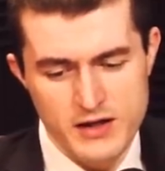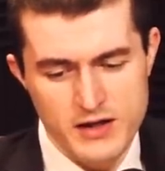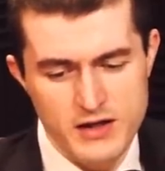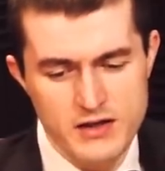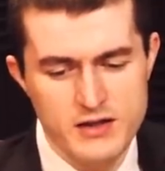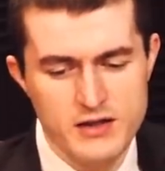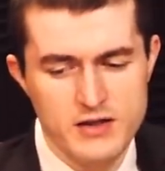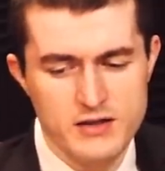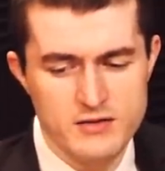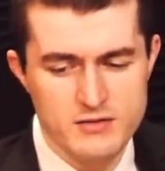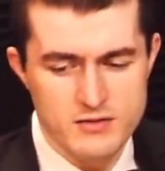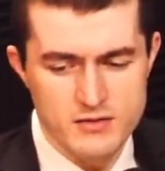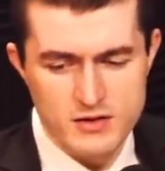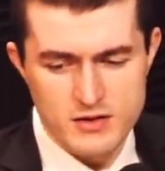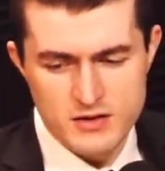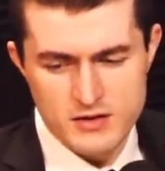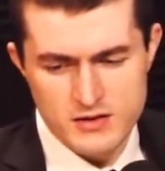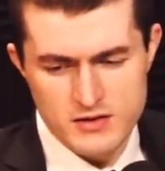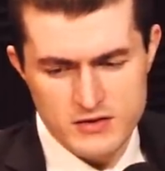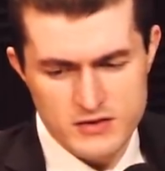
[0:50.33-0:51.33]
And then
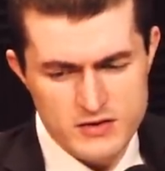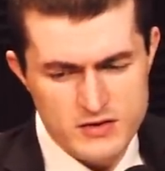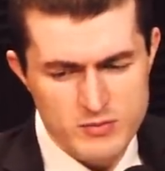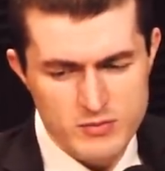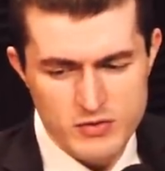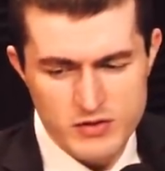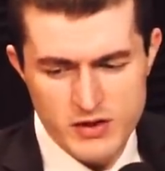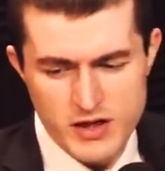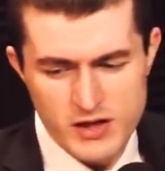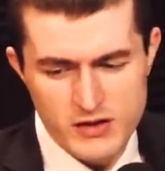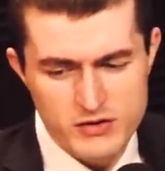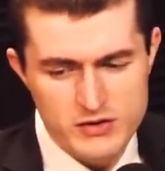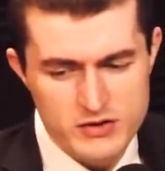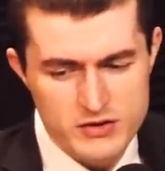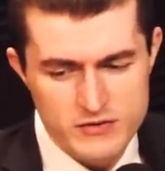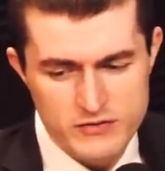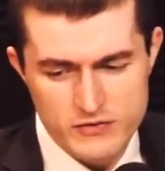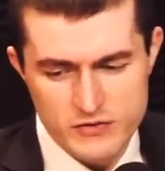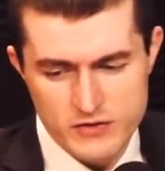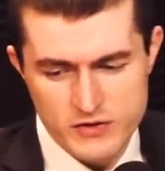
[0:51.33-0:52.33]
there's similar
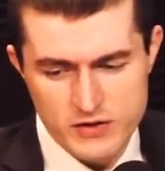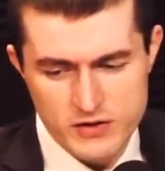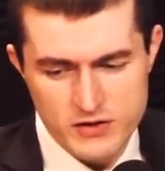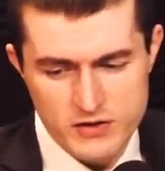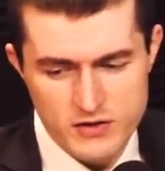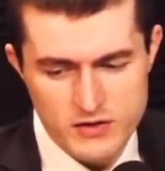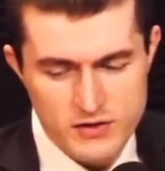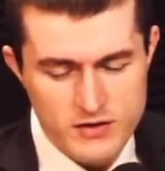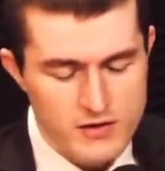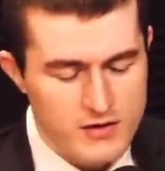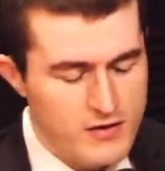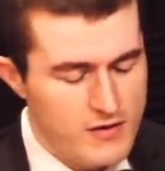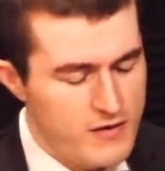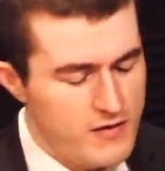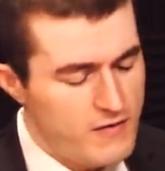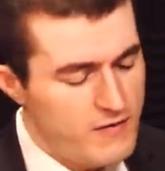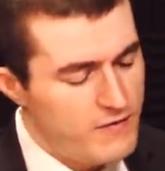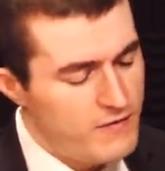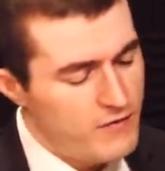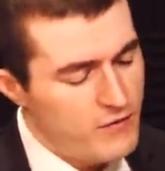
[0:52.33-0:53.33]
calculation for the
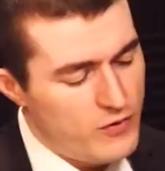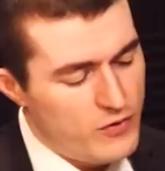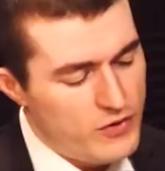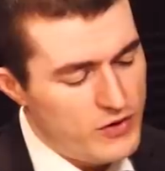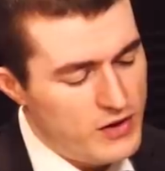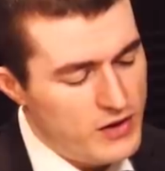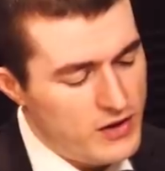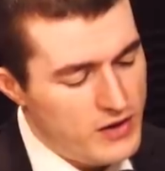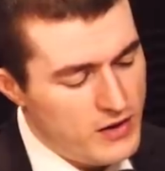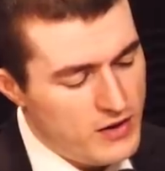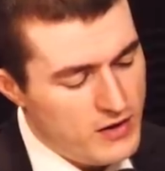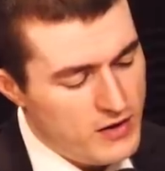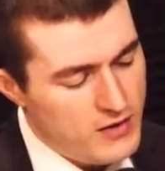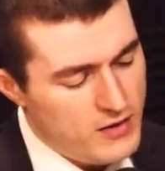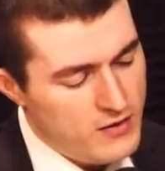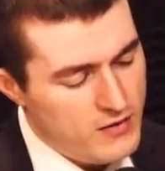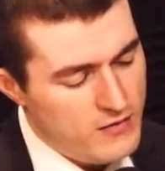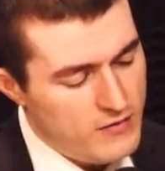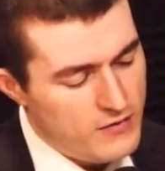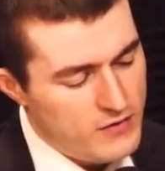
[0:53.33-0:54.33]

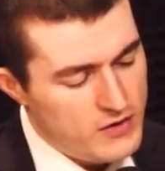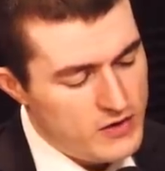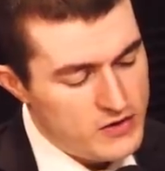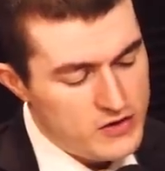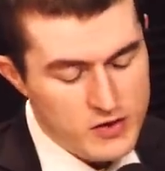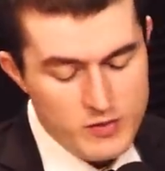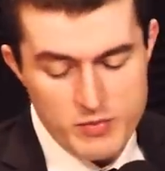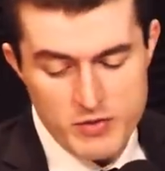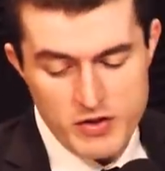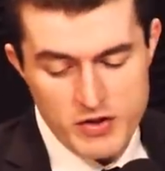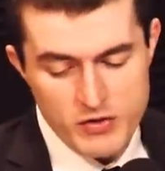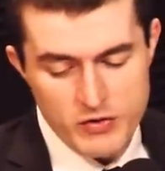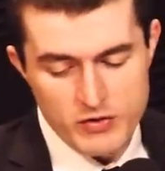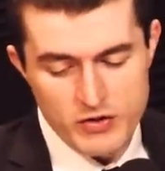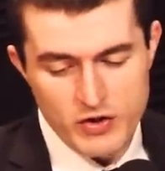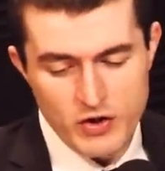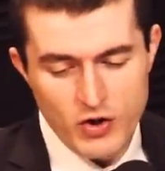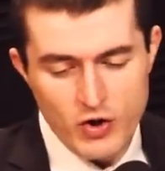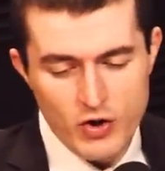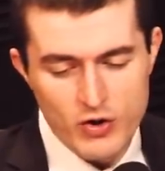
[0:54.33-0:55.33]
GPU,
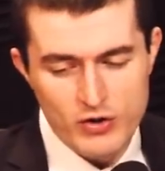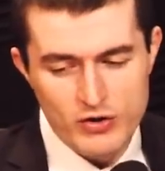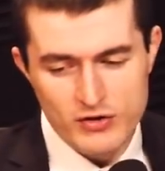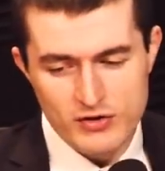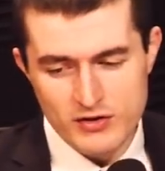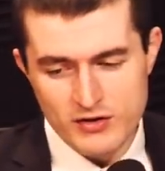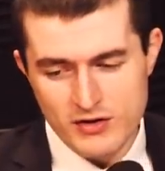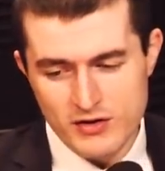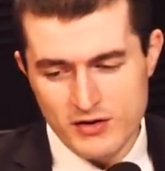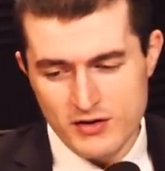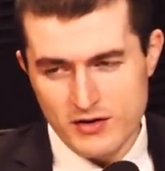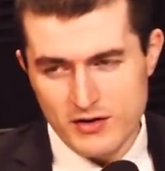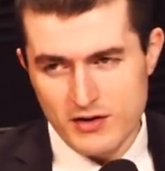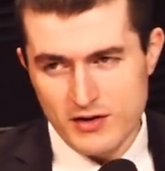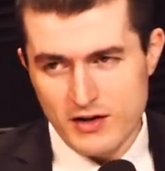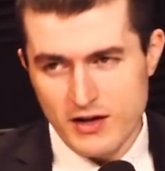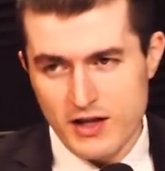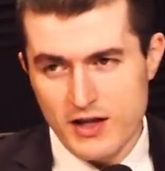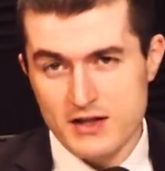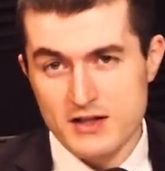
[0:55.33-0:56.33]
and all
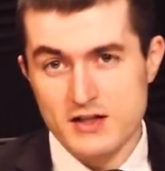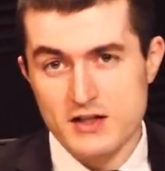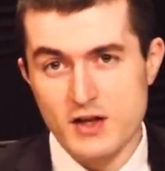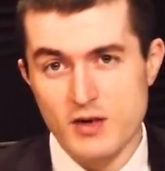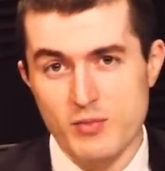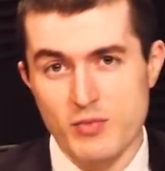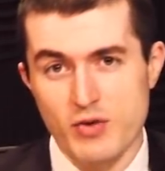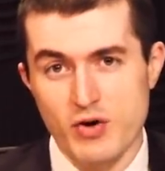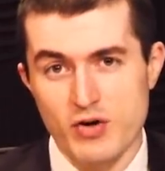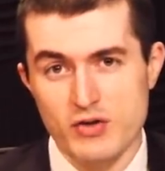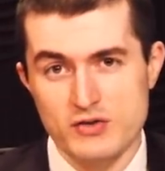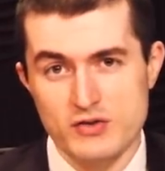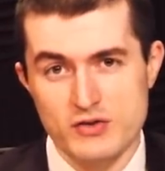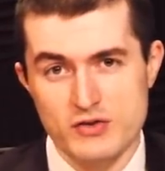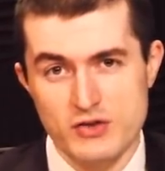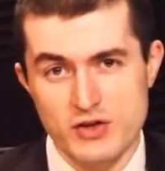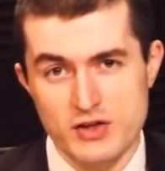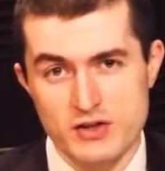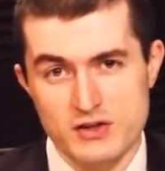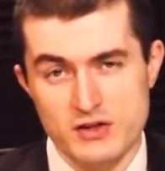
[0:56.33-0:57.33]
ended up also
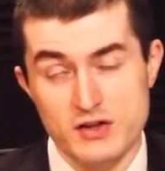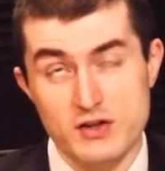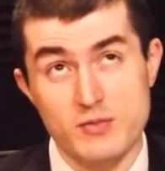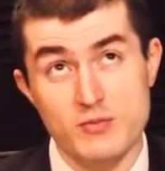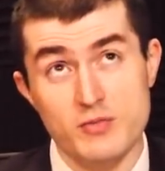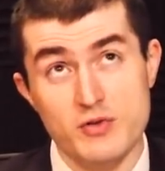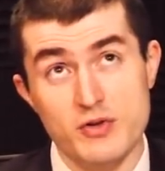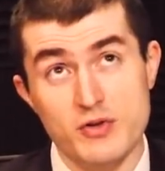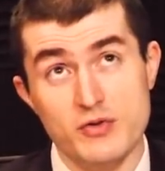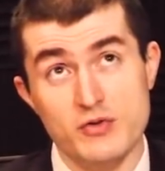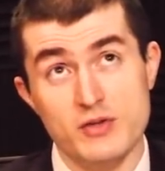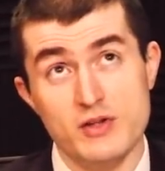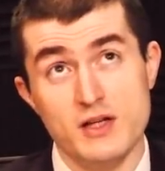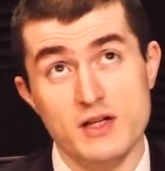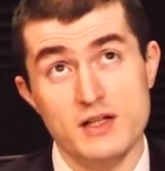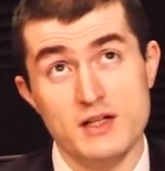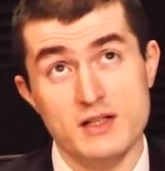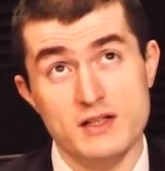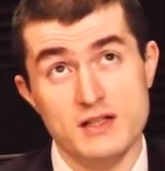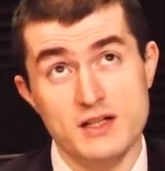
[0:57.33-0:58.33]
trying to compute
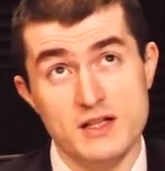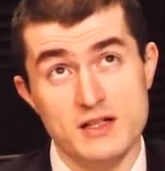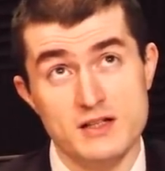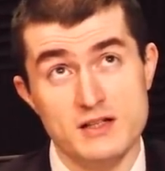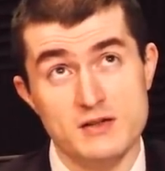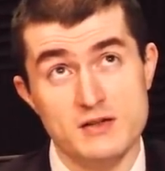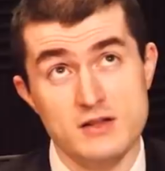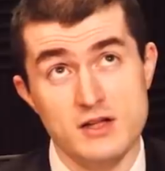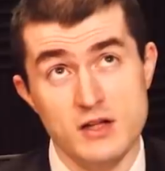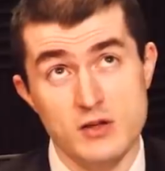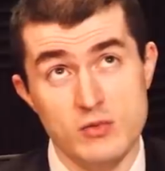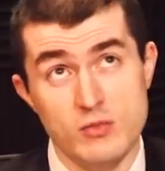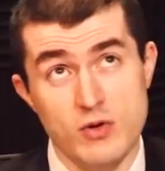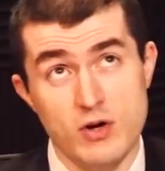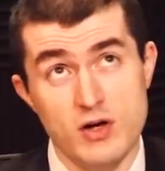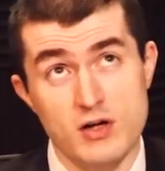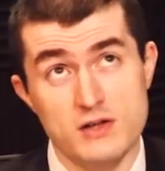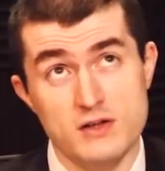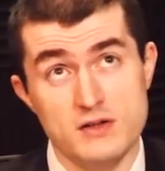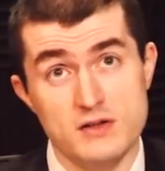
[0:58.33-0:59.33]
that it takes 10
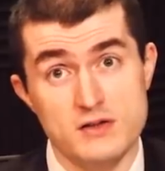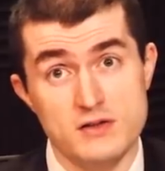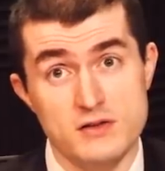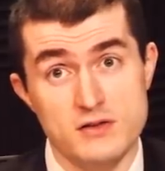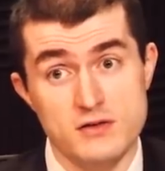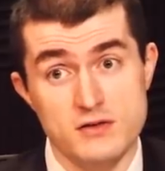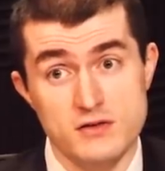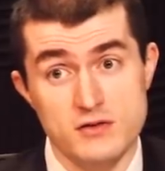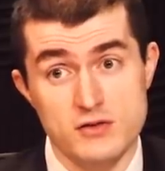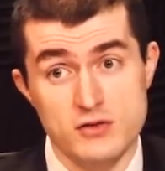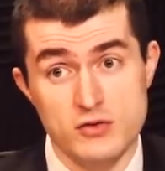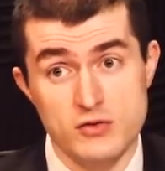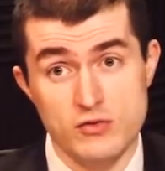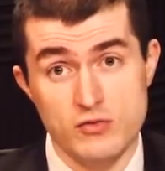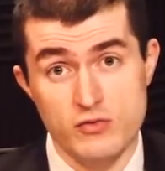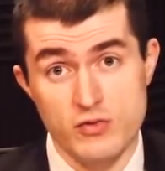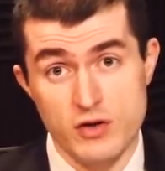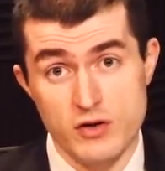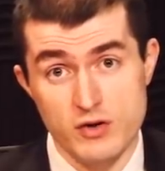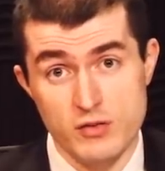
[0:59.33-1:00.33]
watts
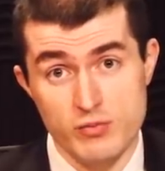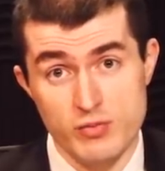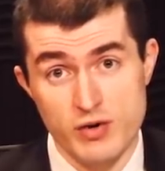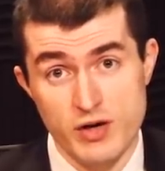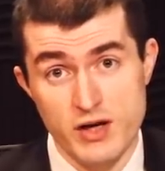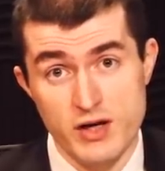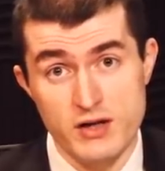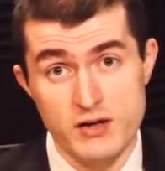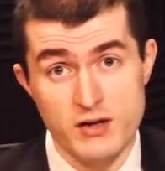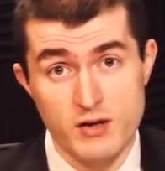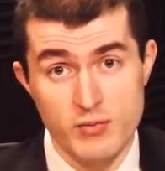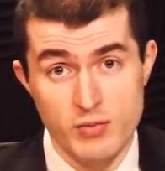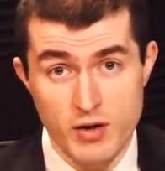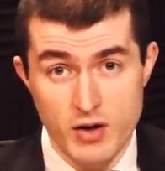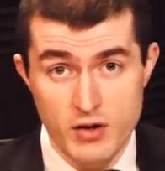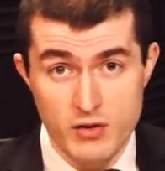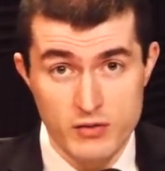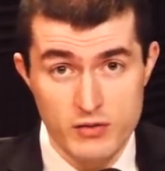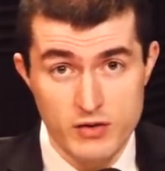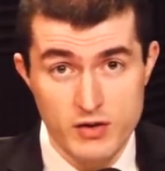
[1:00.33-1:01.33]
to run the brain
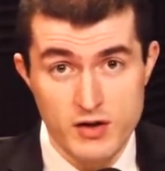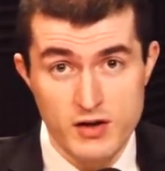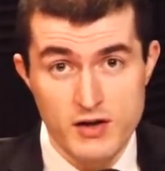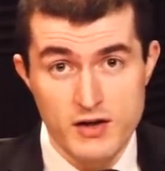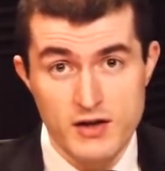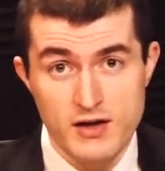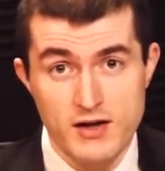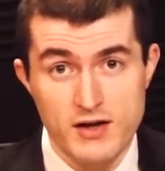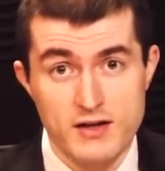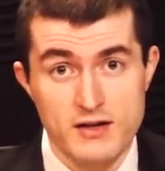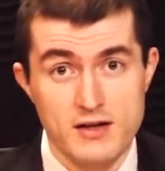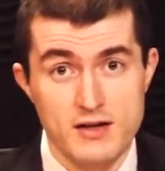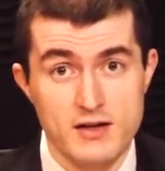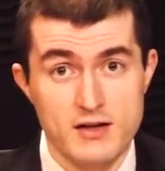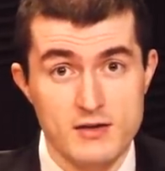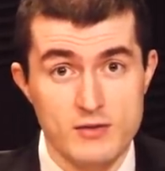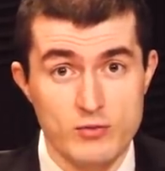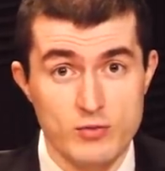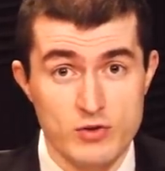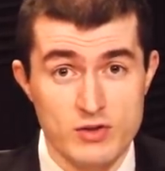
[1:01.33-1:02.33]
about, and
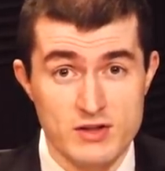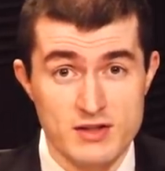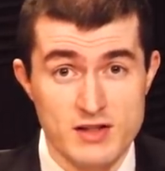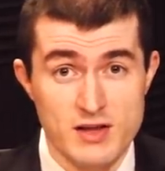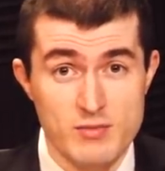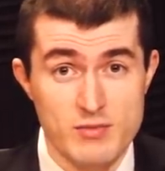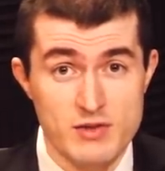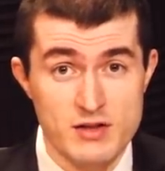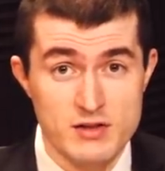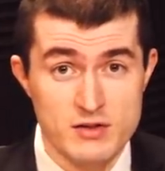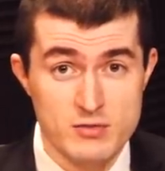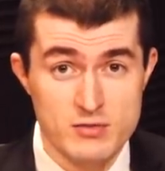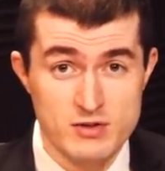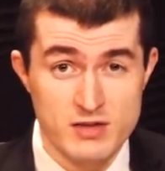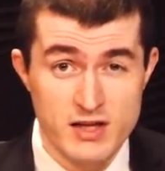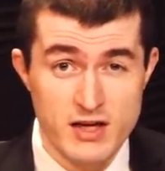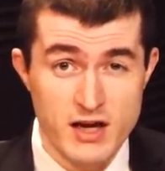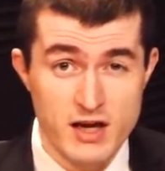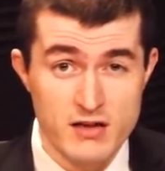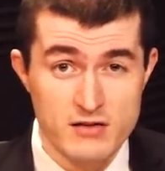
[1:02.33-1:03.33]
then what does that mean in terms
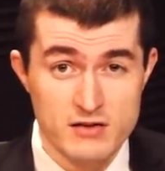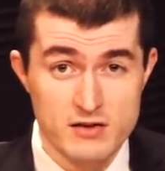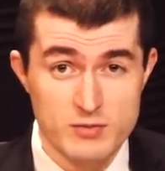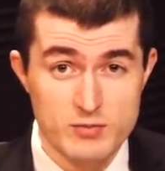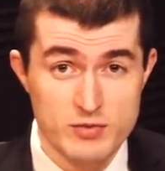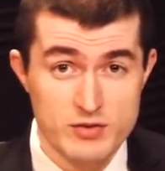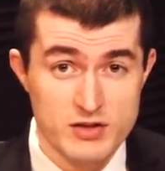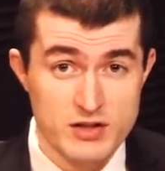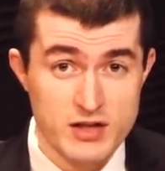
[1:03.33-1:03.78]
of calories per